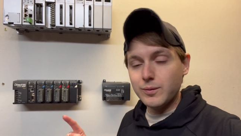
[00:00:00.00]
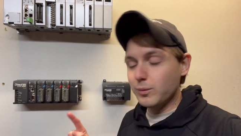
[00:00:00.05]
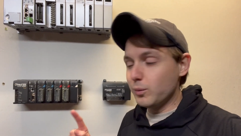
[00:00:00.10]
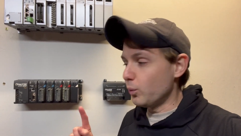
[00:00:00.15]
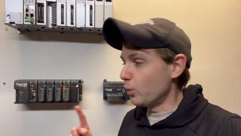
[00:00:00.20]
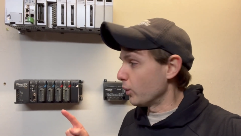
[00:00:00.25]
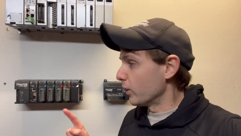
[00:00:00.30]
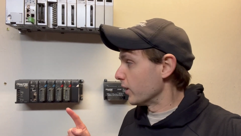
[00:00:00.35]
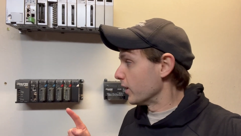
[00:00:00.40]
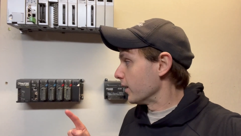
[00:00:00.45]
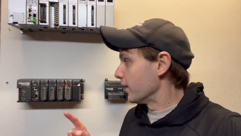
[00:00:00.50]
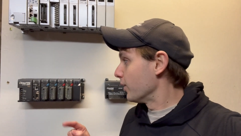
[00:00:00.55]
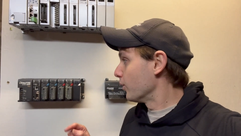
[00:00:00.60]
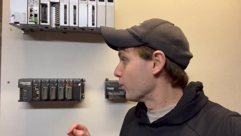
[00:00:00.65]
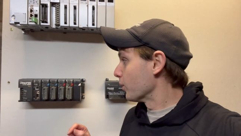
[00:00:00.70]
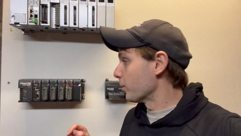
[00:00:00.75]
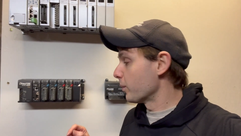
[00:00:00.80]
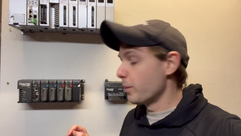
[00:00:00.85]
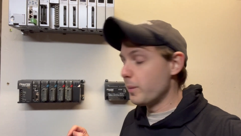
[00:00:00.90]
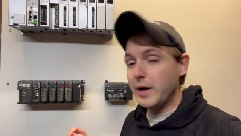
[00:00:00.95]
we're
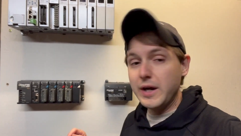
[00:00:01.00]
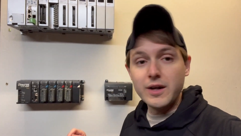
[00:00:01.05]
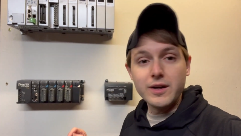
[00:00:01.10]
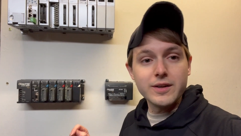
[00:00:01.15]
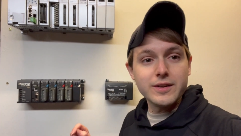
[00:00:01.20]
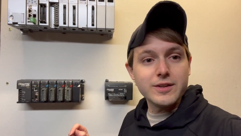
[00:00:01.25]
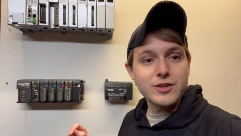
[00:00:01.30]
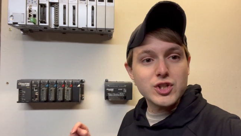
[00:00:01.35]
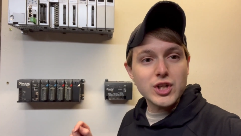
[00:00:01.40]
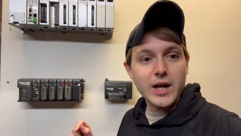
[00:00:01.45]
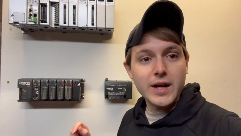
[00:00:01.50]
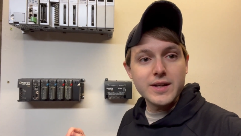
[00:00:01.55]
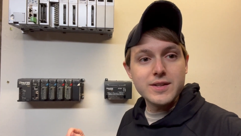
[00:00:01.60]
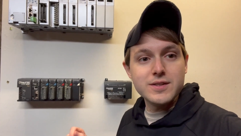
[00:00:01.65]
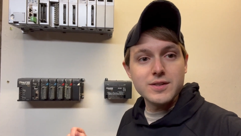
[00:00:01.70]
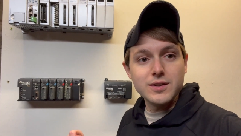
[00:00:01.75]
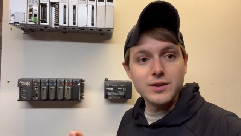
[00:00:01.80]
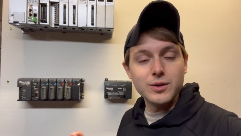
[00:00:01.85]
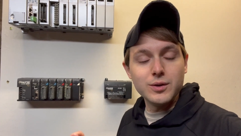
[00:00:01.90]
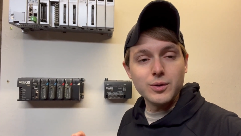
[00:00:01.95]
we're preparing to try
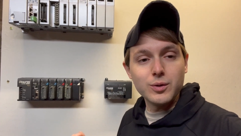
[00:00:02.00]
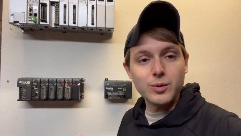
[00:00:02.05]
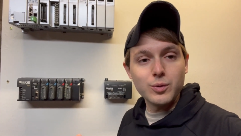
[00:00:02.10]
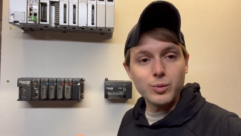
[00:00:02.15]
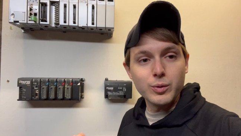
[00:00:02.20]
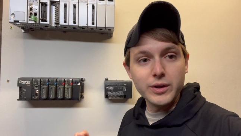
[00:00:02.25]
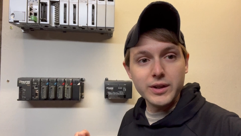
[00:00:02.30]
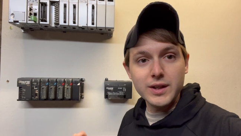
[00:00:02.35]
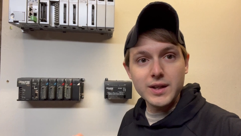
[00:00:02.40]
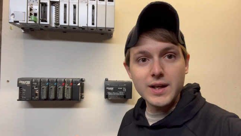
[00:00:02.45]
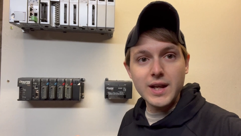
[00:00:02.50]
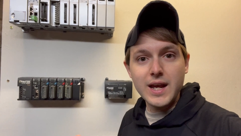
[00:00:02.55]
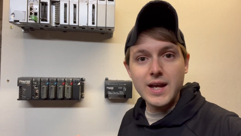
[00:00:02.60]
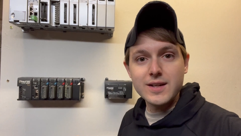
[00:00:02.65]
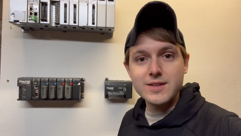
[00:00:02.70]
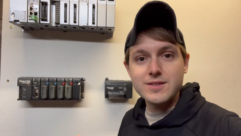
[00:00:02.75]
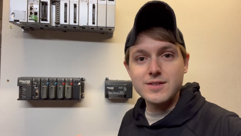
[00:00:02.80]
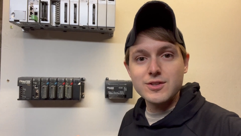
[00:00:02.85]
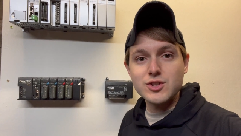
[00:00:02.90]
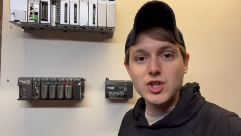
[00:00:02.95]
to really
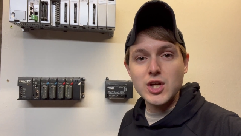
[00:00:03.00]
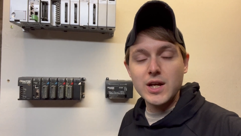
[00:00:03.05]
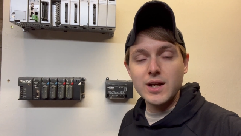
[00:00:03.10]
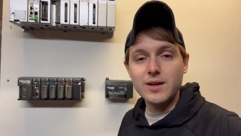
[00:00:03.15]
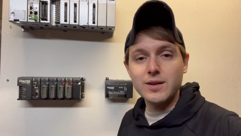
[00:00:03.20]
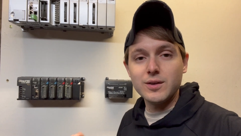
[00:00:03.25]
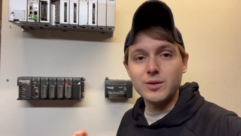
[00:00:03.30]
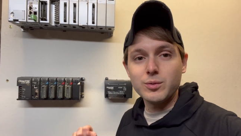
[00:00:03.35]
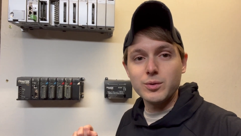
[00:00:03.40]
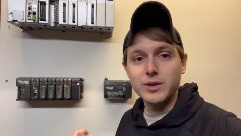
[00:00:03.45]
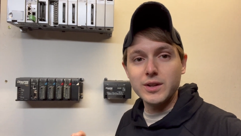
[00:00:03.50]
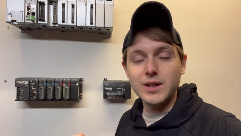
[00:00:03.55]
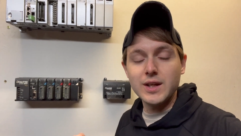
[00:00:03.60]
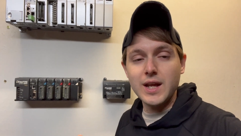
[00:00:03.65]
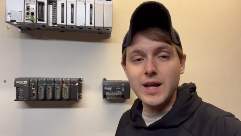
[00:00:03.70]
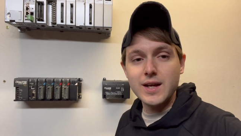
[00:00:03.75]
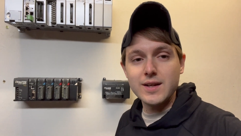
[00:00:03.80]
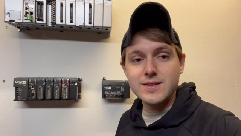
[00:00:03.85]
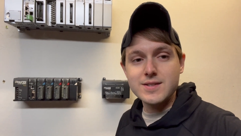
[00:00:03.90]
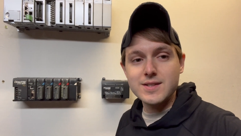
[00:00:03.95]
enhance the channel and really
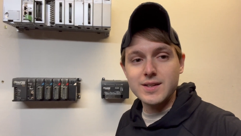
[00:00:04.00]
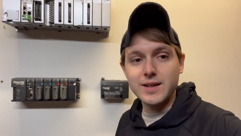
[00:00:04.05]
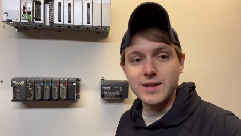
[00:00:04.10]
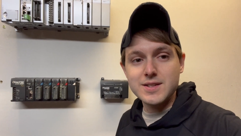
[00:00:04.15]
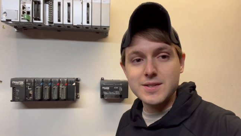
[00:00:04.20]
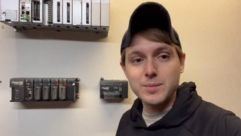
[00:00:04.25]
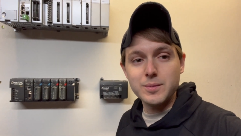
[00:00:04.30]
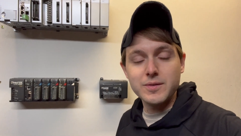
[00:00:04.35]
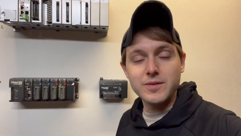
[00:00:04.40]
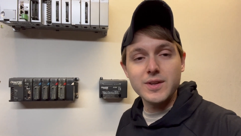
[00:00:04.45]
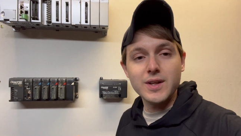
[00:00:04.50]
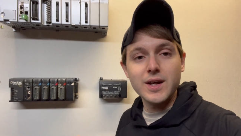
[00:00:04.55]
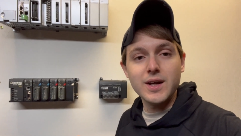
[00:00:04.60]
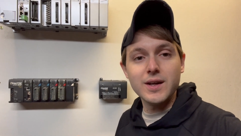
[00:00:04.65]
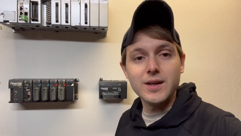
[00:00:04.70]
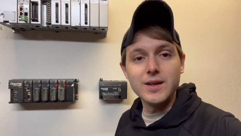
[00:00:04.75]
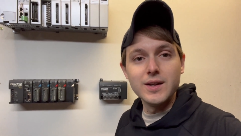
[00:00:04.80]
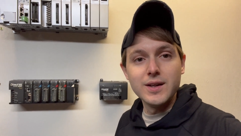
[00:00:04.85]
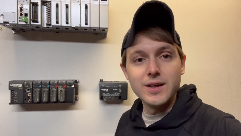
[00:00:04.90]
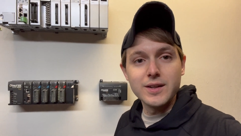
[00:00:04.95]
enhance like some of
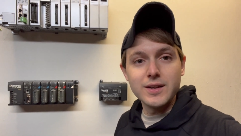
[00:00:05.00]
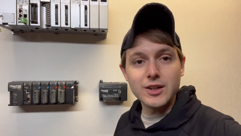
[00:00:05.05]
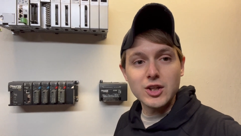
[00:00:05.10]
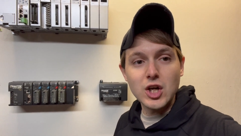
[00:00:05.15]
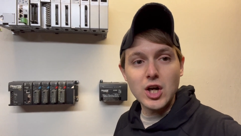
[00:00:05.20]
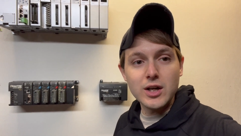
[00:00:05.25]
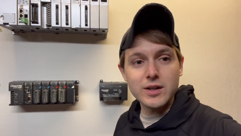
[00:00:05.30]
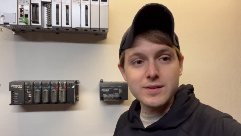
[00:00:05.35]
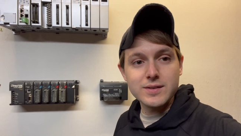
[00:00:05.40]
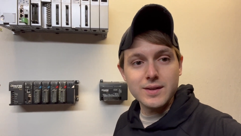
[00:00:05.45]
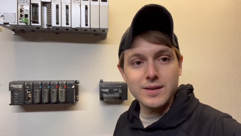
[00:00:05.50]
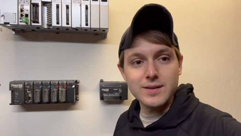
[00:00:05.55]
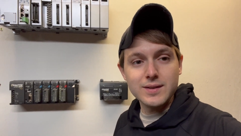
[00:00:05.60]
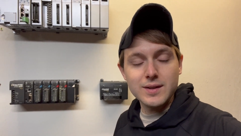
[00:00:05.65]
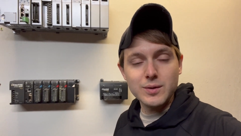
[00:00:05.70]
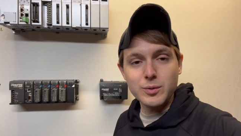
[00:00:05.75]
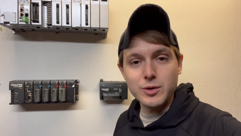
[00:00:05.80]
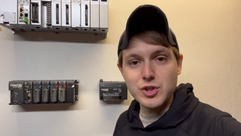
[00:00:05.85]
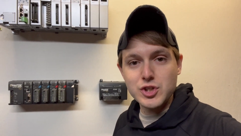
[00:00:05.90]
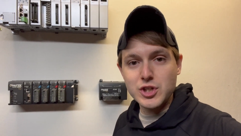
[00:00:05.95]
the the content
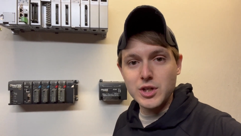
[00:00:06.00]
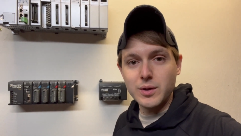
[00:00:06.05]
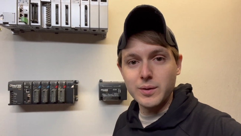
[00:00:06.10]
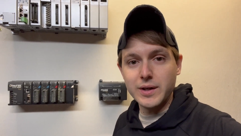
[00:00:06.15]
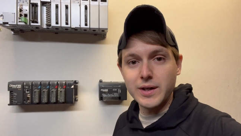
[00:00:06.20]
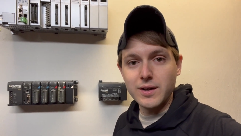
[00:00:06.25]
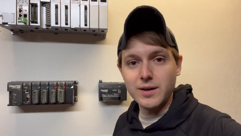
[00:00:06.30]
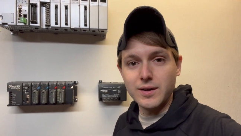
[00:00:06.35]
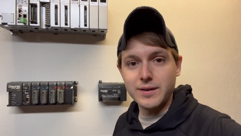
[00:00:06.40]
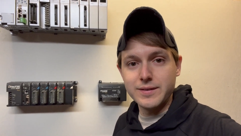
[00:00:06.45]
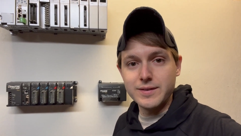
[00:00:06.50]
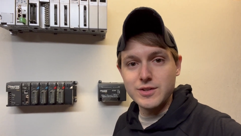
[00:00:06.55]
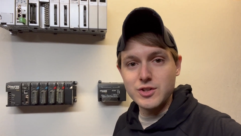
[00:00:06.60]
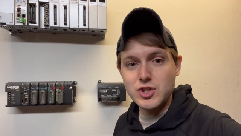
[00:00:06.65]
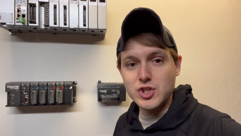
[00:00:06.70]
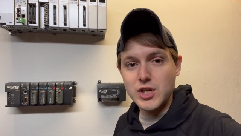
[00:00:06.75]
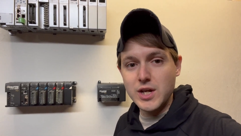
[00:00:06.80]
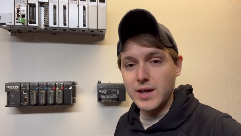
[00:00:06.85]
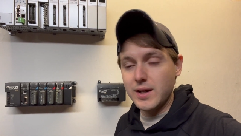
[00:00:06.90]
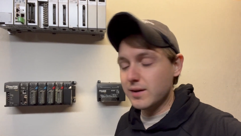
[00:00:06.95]
that we show here on this
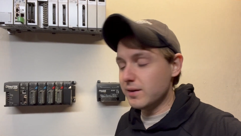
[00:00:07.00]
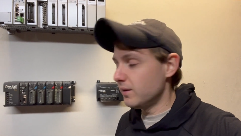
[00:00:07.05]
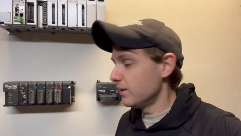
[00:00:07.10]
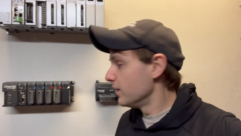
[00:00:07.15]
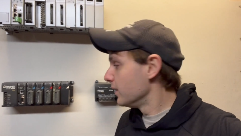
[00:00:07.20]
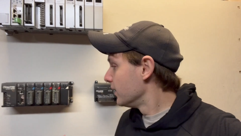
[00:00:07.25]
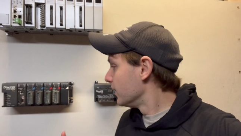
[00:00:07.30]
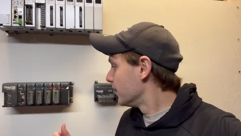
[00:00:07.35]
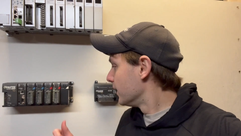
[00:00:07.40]
channel.